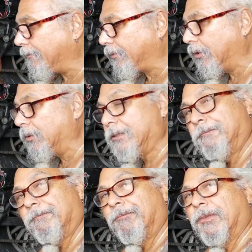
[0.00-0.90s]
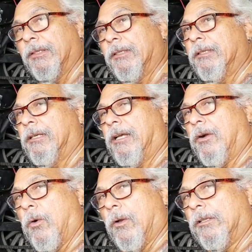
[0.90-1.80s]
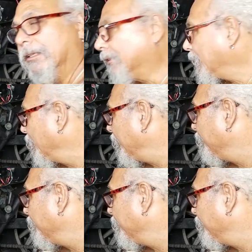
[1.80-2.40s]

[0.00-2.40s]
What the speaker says: fluid, oil into it,